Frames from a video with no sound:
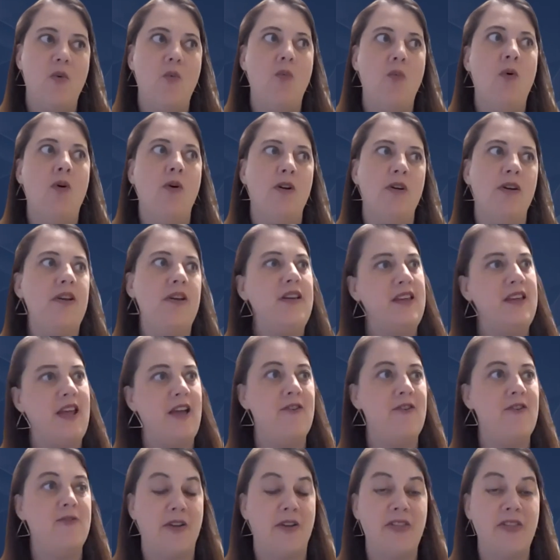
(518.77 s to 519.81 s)
well, yeah,
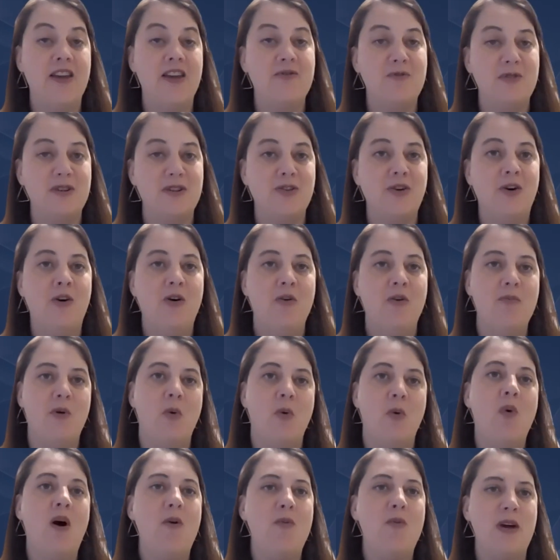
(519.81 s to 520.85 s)
you've got the end result,
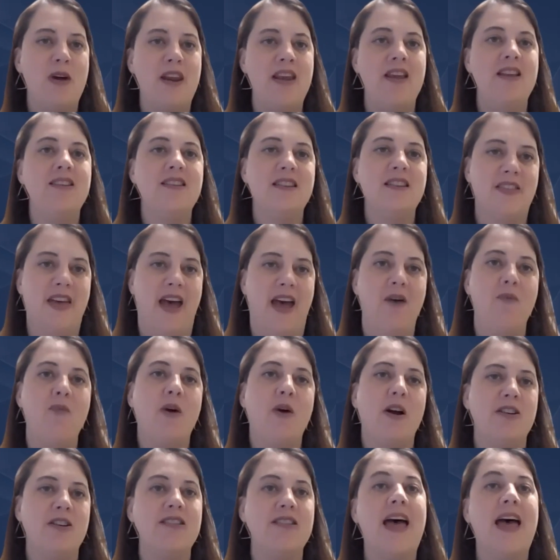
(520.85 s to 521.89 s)
but what went into that?
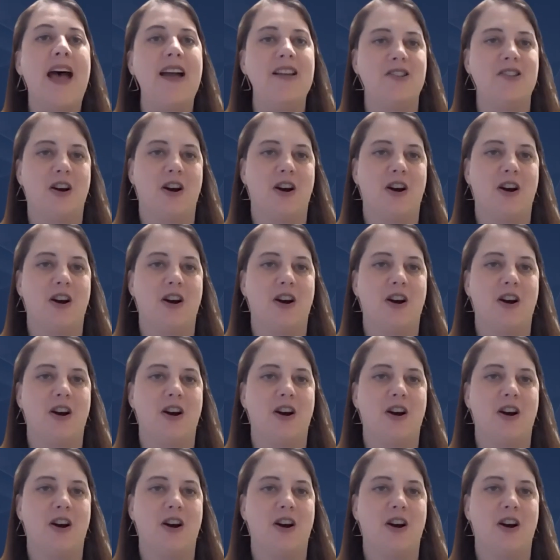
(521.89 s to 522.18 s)
Where's that